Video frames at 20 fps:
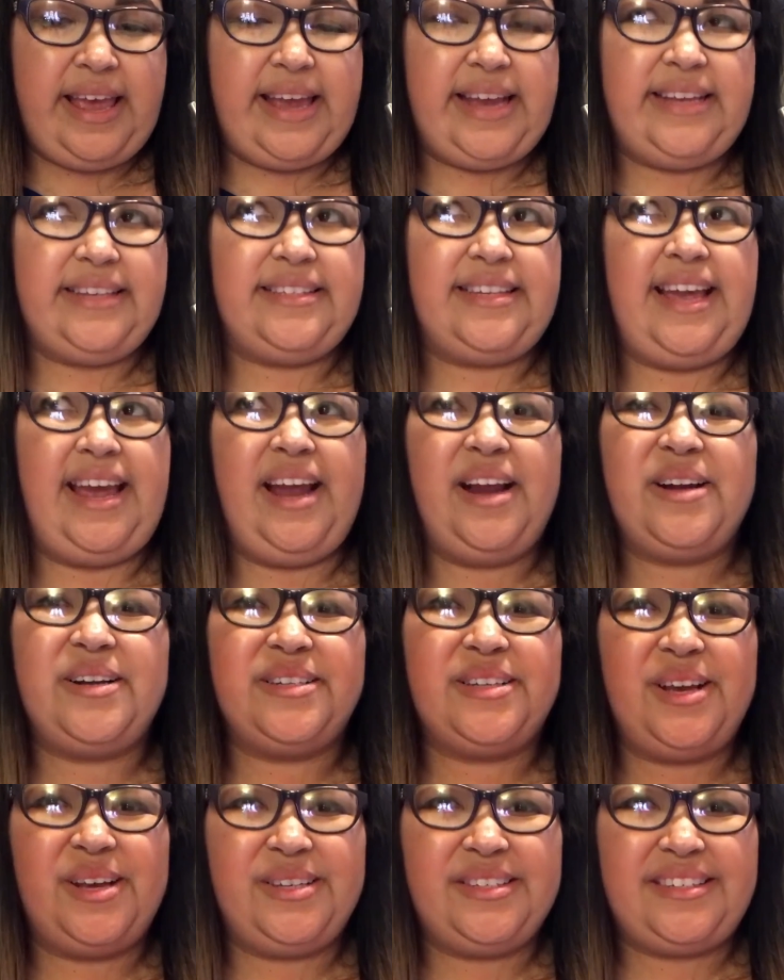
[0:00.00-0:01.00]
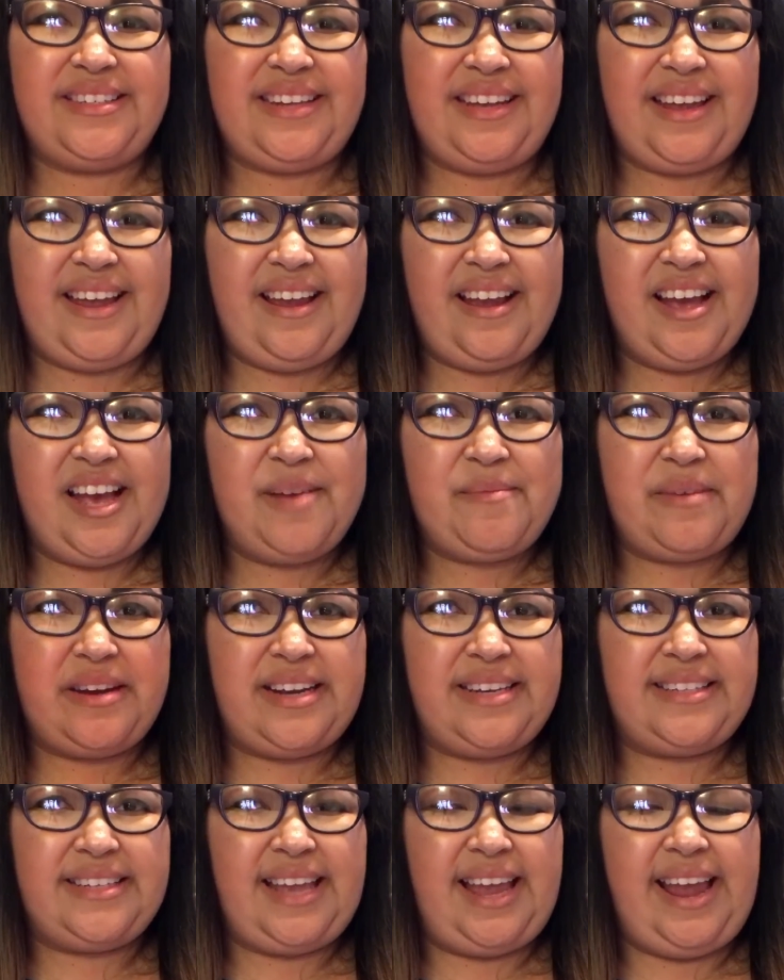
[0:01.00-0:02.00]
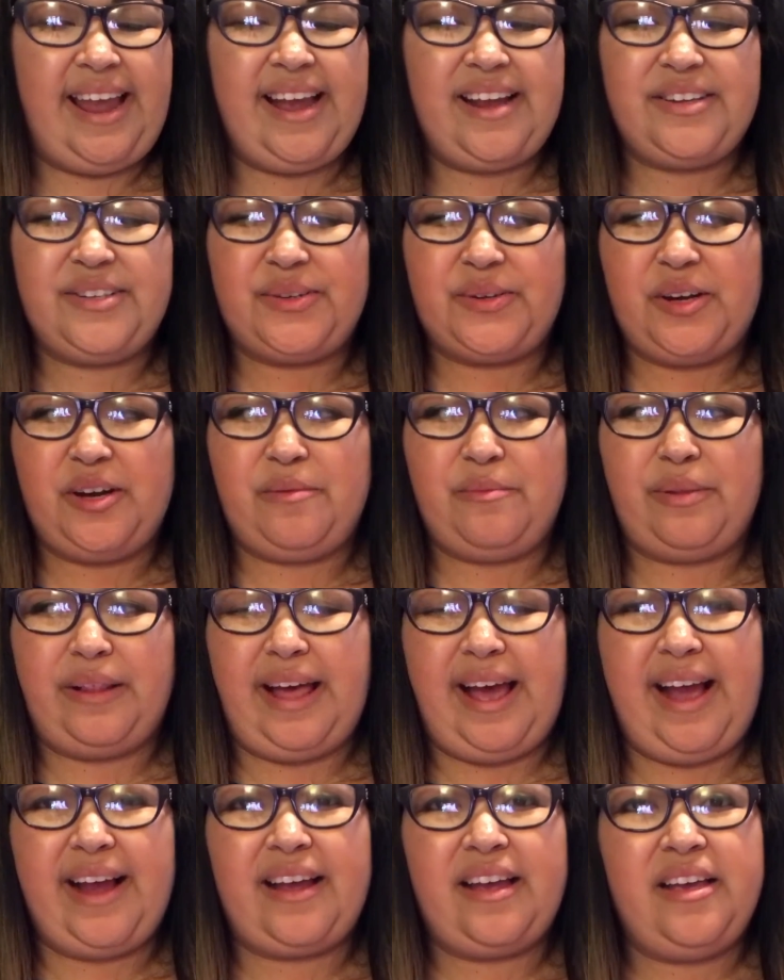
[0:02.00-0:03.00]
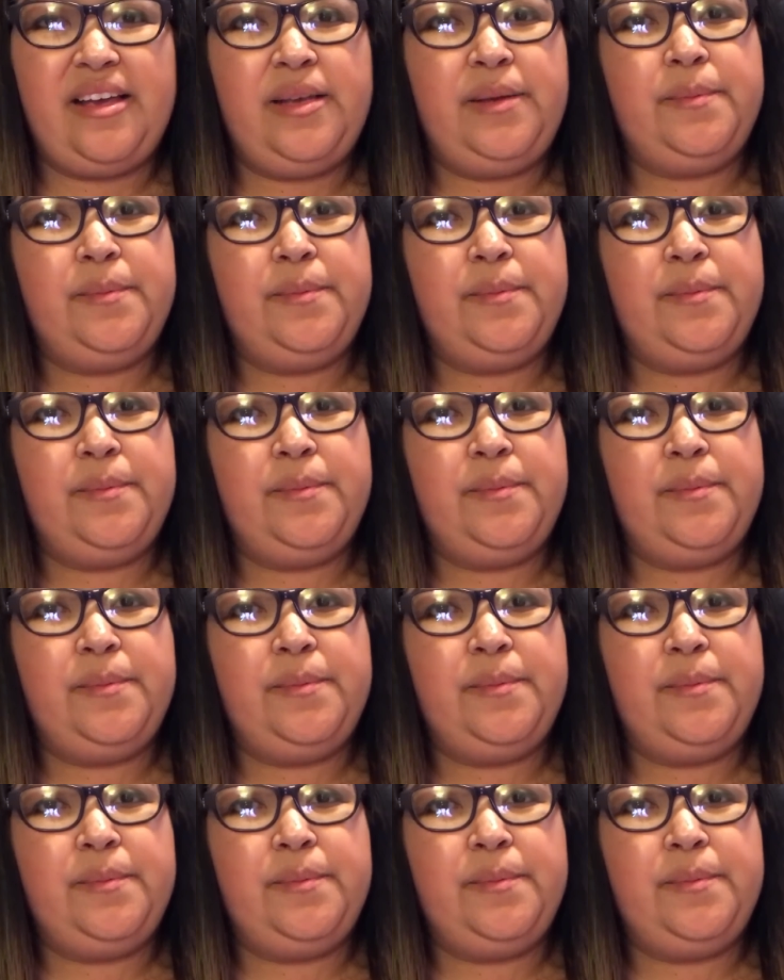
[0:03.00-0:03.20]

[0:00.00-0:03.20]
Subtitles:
His hair's all sticking up and his hands are all black.